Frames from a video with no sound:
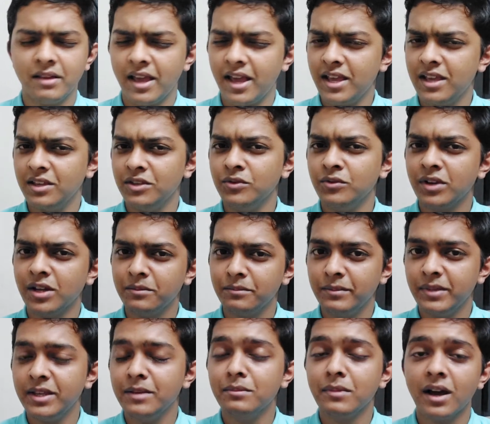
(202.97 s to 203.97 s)
Hey, you can
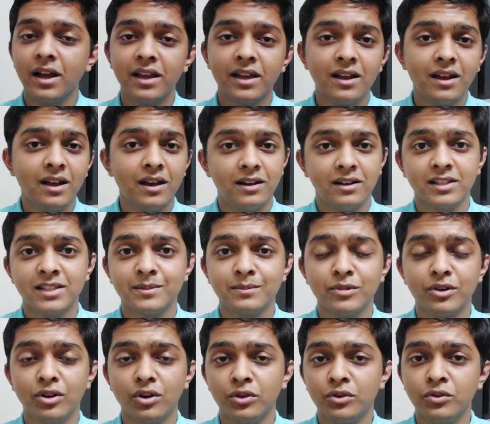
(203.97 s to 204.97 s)
be my
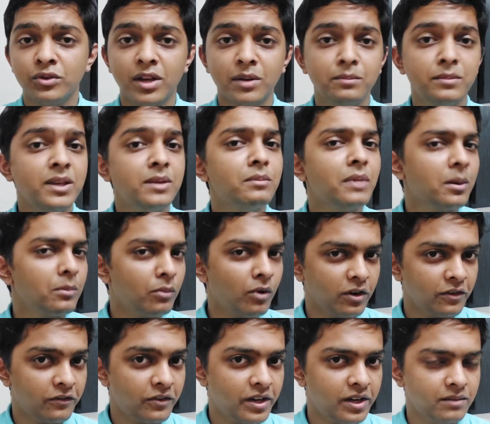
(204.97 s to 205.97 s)
husband or you can be my
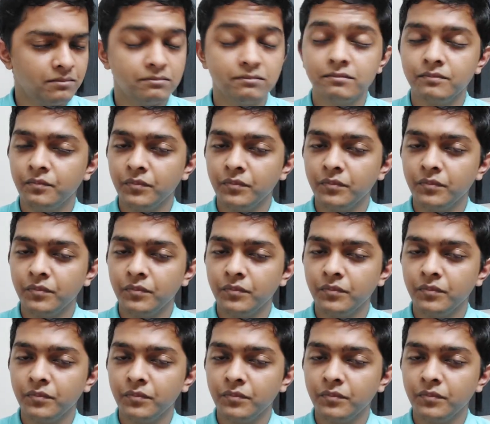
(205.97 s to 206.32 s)
boyfriend.